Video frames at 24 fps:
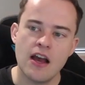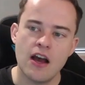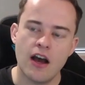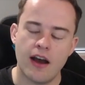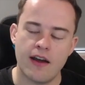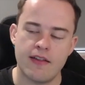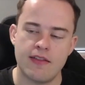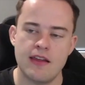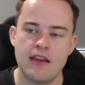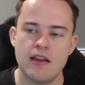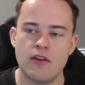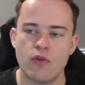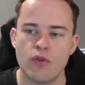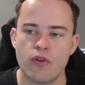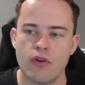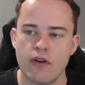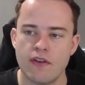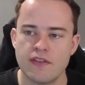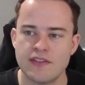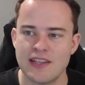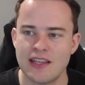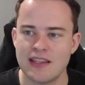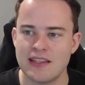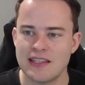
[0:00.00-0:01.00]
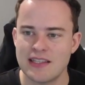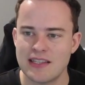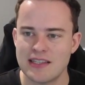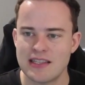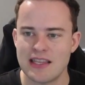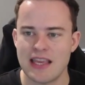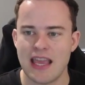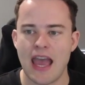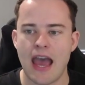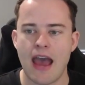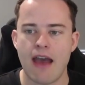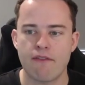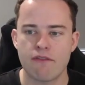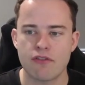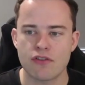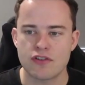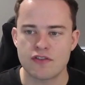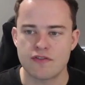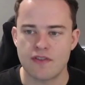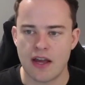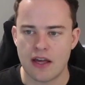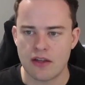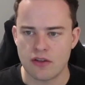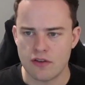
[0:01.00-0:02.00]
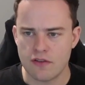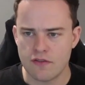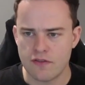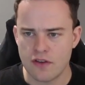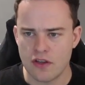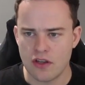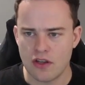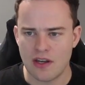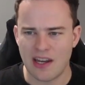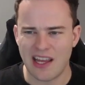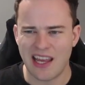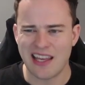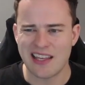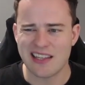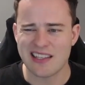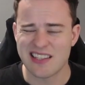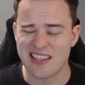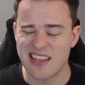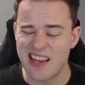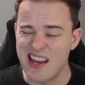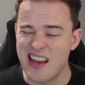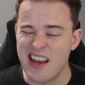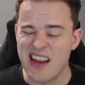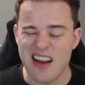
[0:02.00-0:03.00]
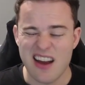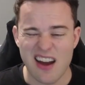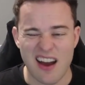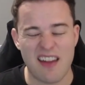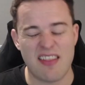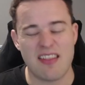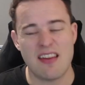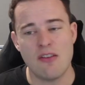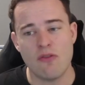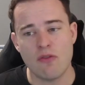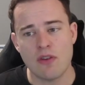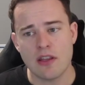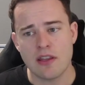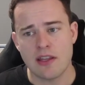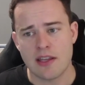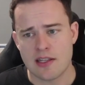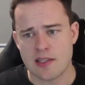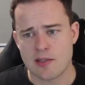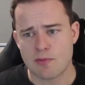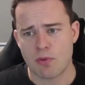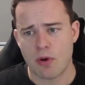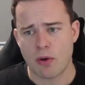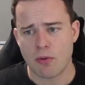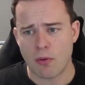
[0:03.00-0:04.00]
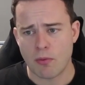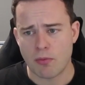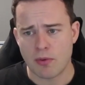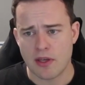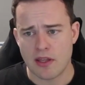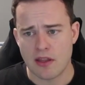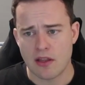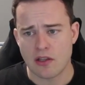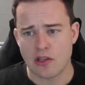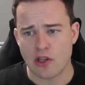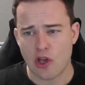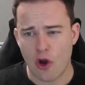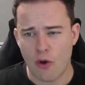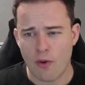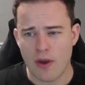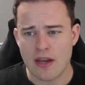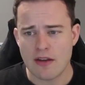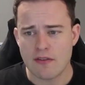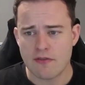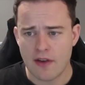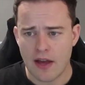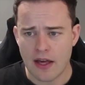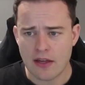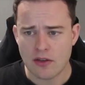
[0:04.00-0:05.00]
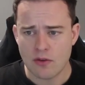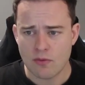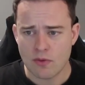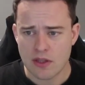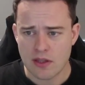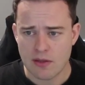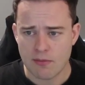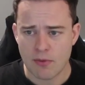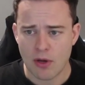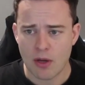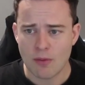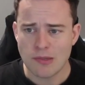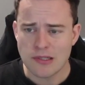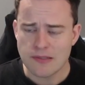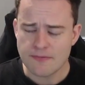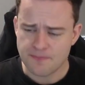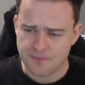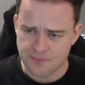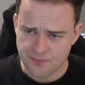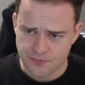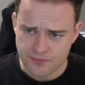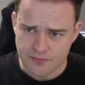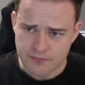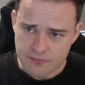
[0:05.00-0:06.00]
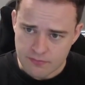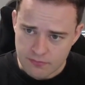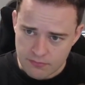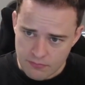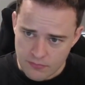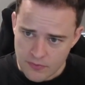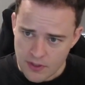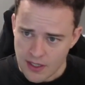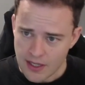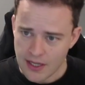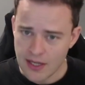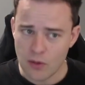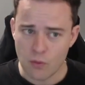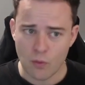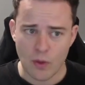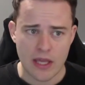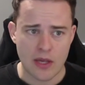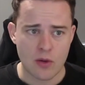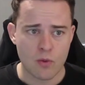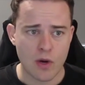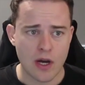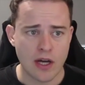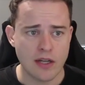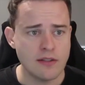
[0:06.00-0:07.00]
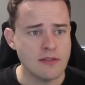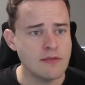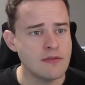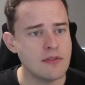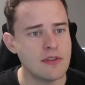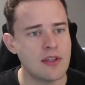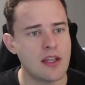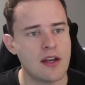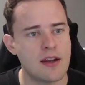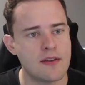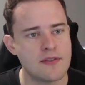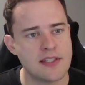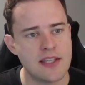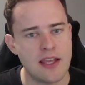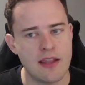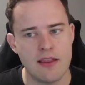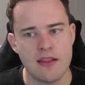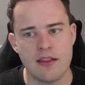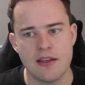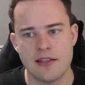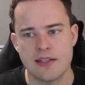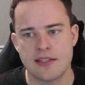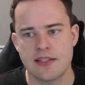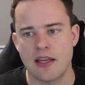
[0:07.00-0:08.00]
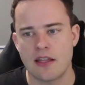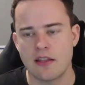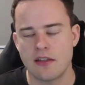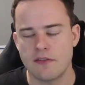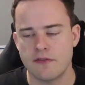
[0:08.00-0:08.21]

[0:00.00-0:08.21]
I think, although I've said this is the average value for uniques, I think really it's probably the low end value at the moment in week 1 that I've seen things selling